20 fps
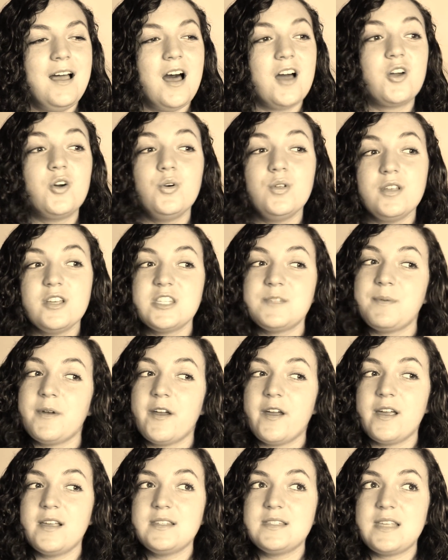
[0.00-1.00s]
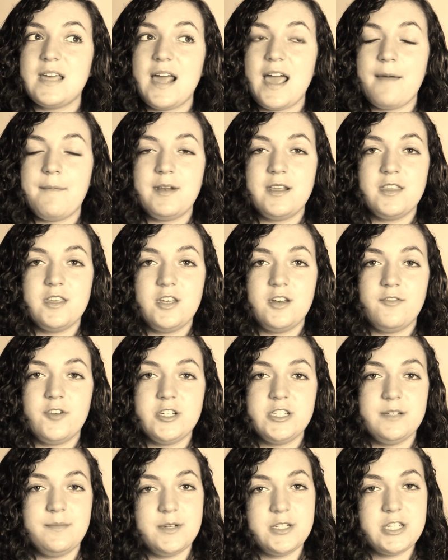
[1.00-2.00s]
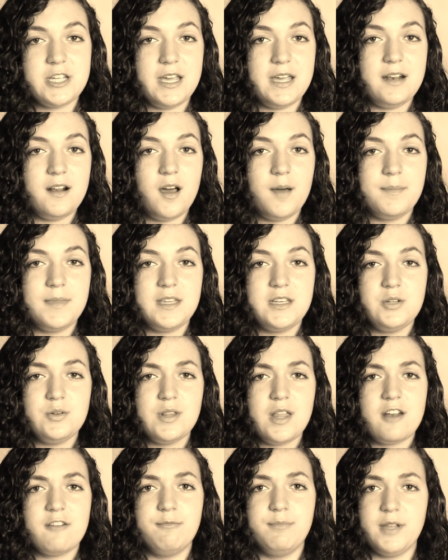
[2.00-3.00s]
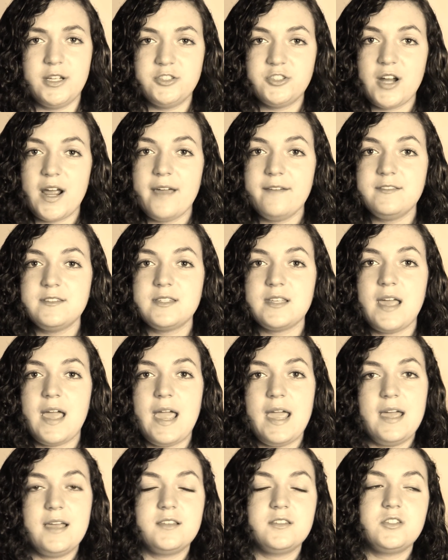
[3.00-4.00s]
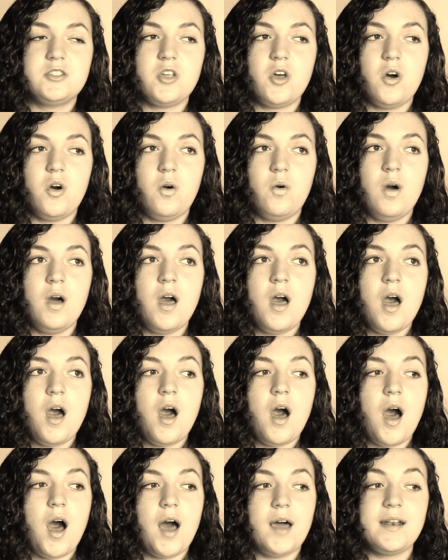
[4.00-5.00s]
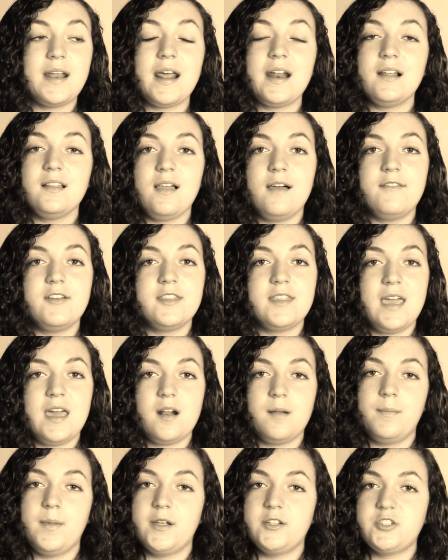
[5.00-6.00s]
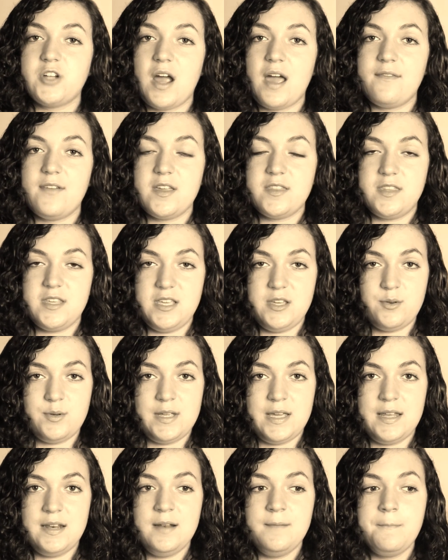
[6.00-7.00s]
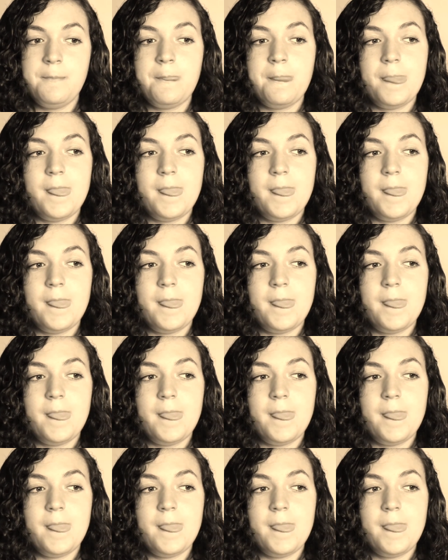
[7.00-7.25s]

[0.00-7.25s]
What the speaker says: A cool experience that happened at the University of Michigan, they do a lot of blood drives, and so on 9/11 they had a blood drive at the Union.